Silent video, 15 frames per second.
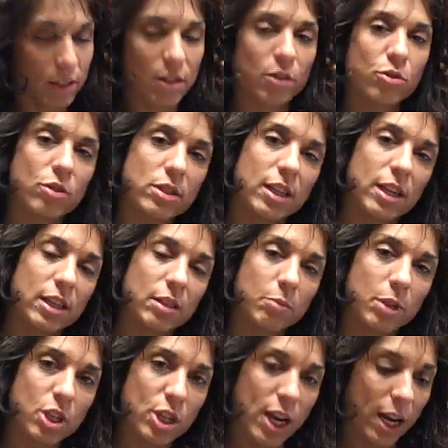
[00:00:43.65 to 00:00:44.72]
ultrasound and
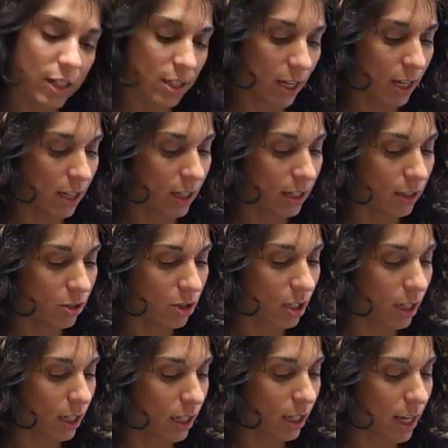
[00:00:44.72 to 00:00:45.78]
we checked, and
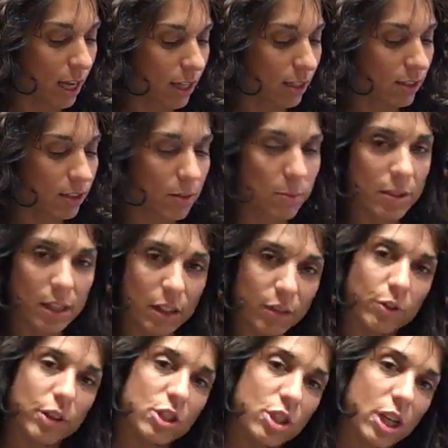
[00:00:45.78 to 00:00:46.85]
she has some
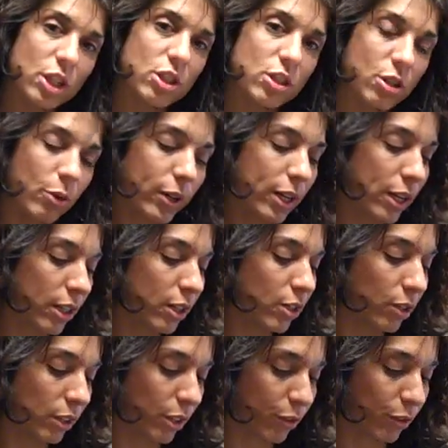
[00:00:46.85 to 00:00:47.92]
significant changes going on in
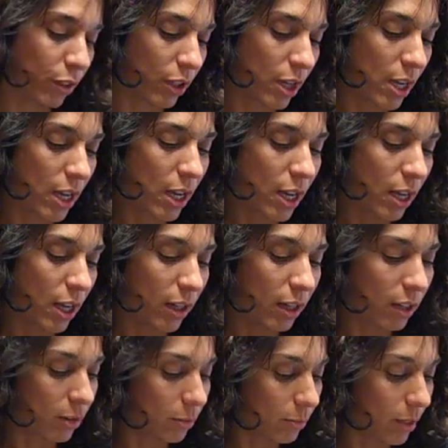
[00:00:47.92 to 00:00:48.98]
her liver.
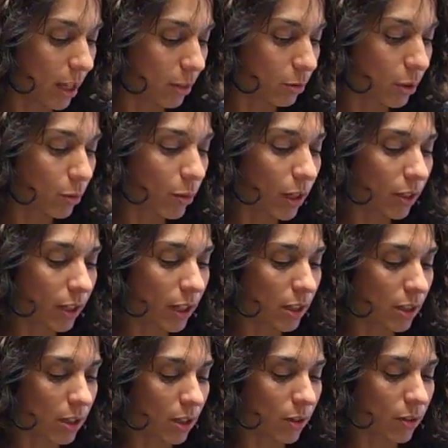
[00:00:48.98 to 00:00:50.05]
Um, and we're worried,
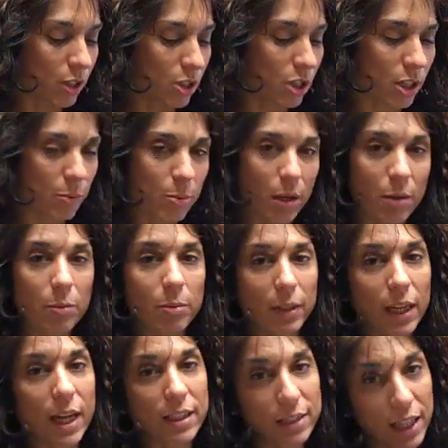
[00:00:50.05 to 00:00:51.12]
you know, that she probably
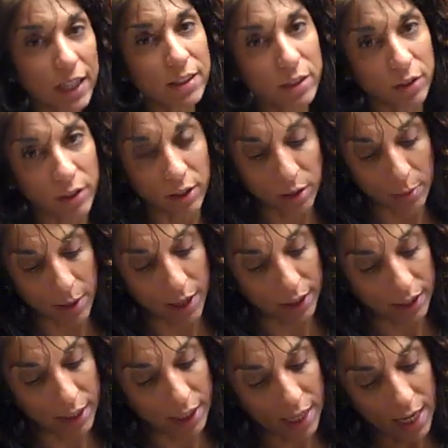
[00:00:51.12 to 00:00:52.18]
has cancer in her
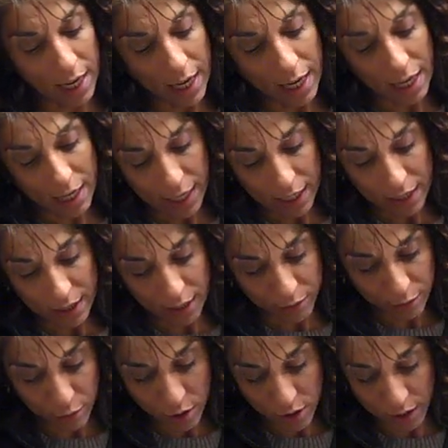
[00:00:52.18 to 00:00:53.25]
belly. And
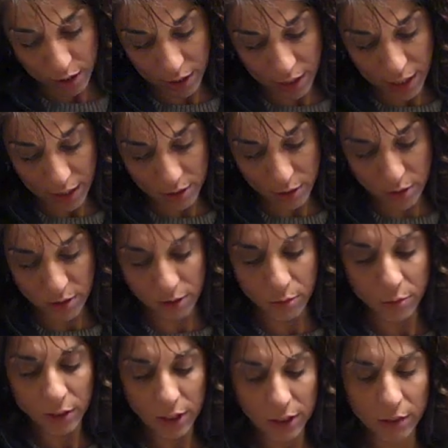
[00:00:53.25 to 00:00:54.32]
unfortunately, cancer is a
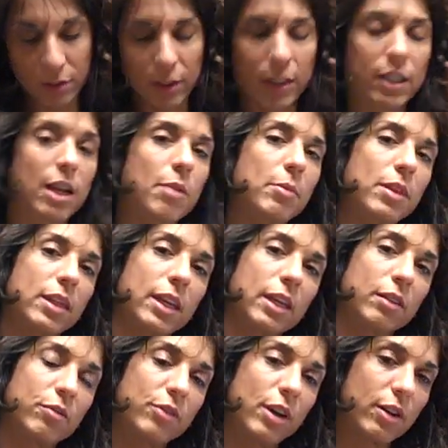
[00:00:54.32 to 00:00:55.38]
really, really common thing
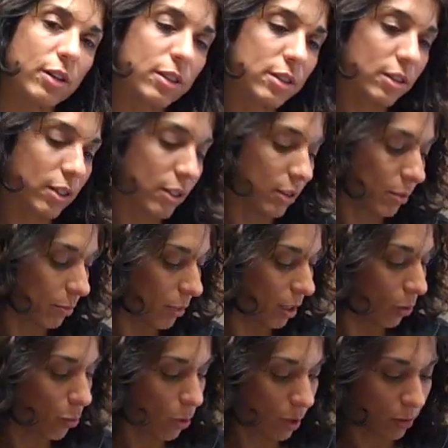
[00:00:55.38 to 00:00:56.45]
in ferrets. Um,
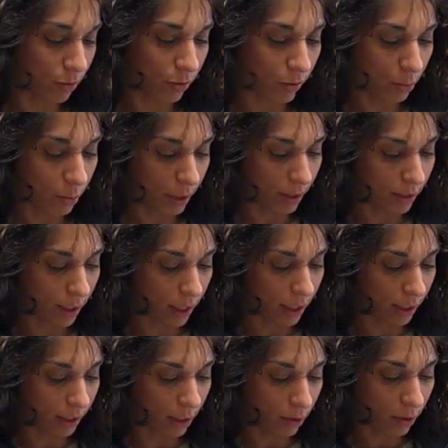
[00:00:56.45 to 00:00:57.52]
they're wonderful, but
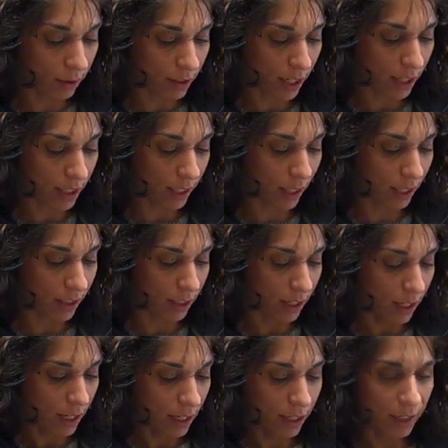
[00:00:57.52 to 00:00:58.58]
they, they all tend to get
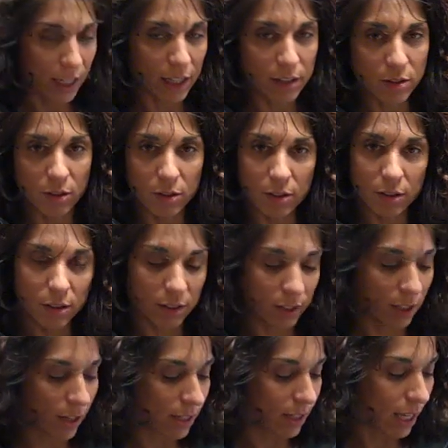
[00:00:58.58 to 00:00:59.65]
cancer you uh,
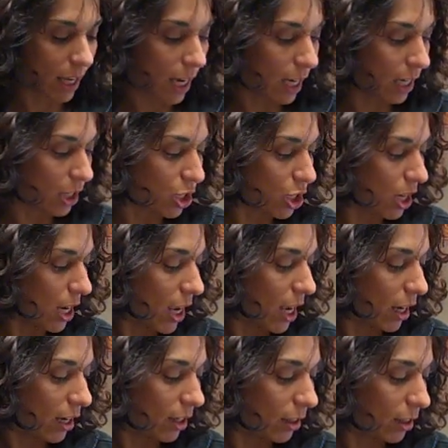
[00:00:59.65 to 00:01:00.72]
know, as they age.
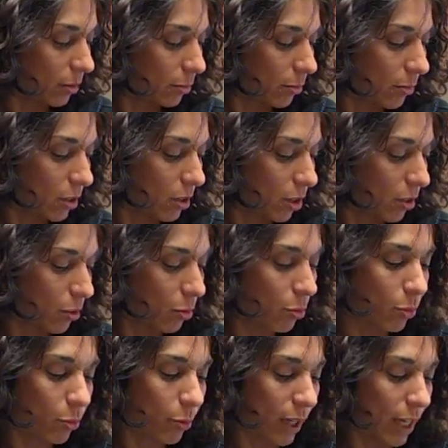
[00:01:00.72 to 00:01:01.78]
Um, so
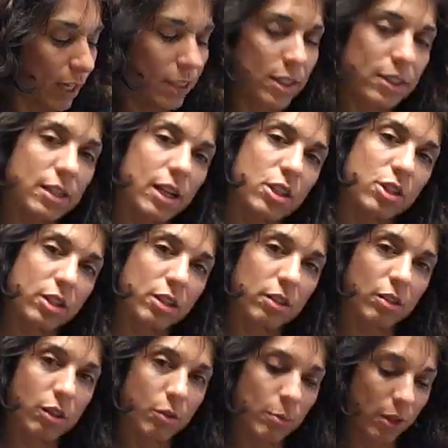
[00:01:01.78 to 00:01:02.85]
we had a discussion,
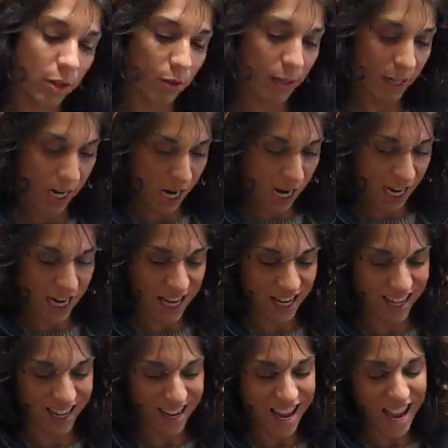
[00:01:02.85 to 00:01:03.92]
her mother and I,
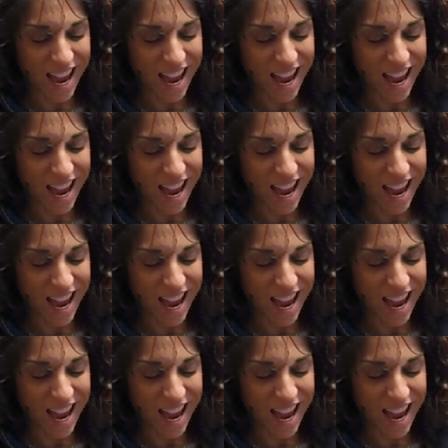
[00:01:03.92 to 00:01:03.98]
